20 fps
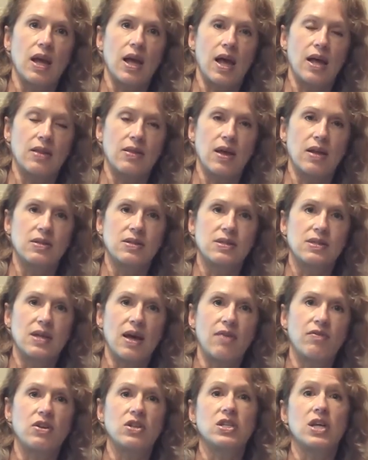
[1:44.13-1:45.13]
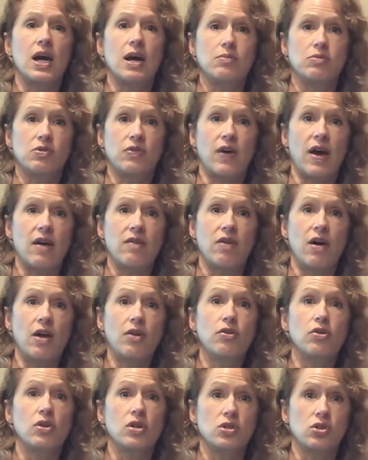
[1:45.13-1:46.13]
and then 7 times
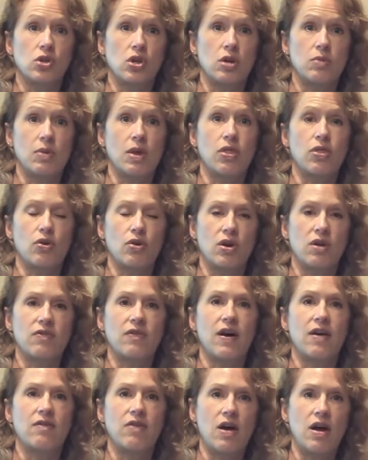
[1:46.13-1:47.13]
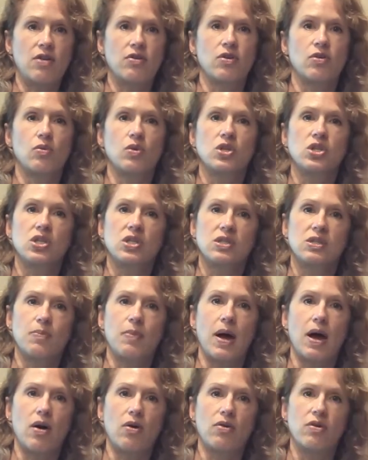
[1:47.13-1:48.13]
500 is going to be 3,500, which is
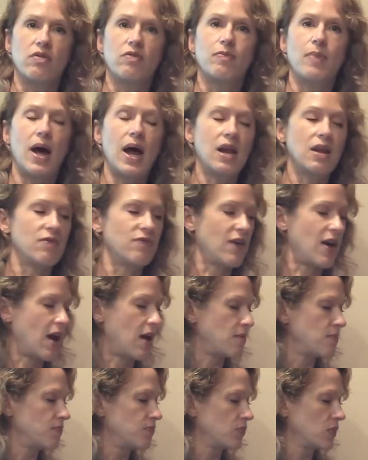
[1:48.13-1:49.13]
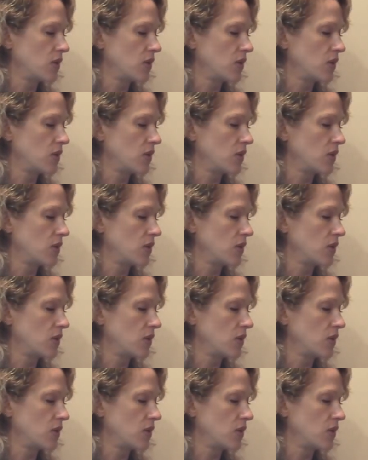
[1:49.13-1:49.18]
a pound of body fat.